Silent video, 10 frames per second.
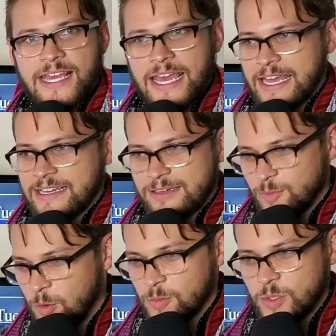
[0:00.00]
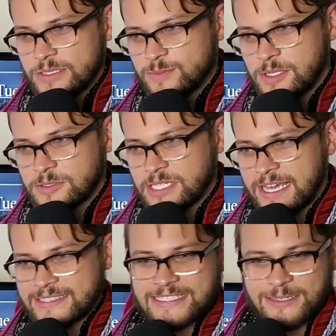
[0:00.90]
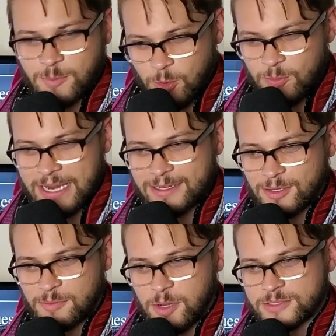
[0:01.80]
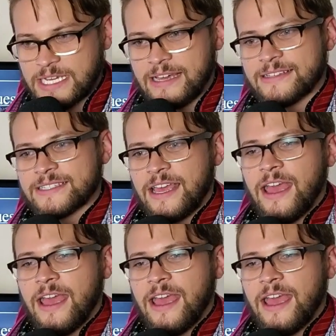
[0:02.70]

I need more wooden bow ties. I need more regular bow ties.